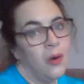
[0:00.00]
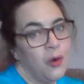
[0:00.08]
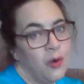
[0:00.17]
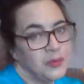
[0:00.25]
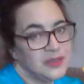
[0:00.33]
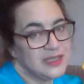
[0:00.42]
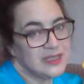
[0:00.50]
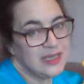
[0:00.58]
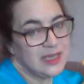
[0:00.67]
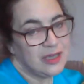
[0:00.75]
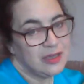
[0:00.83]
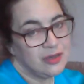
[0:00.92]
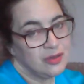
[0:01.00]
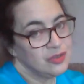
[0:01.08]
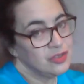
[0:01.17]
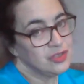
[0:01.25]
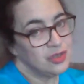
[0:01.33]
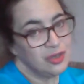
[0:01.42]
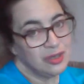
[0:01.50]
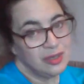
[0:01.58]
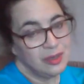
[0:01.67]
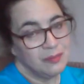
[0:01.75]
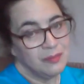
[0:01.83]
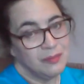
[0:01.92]
Hope to see you soon.
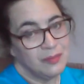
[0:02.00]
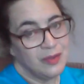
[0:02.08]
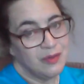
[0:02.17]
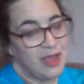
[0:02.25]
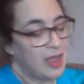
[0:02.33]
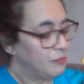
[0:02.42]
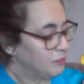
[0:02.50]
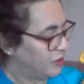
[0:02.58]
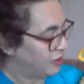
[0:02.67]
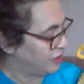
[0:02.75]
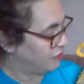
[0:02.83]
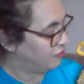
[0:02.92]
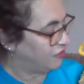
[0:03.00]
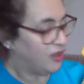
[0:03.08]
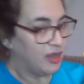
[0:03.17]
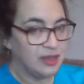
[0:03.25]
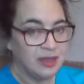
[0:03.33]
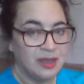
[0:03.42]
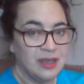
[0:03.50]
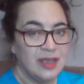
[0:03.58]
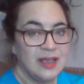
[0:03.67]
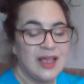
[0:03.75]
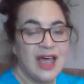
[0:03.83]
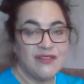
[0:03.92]
Had brilliant fun.
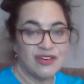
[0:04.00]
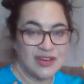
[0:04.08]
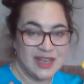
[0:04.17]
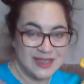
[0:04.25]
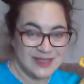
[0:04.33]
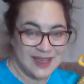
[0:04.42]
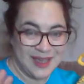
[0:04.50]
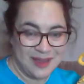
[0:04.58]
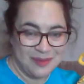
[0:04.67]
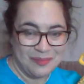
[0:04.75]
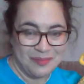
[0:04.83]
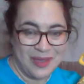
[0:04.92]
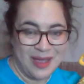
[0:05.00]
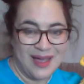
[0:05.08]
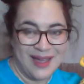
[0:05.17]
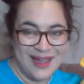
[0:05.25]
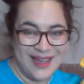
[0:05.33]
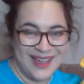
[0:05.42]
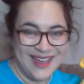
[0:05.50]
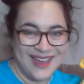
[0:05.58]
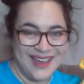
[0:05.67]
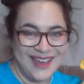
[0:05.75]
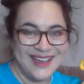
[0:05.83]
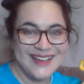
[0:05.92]
Have a great day. Bye.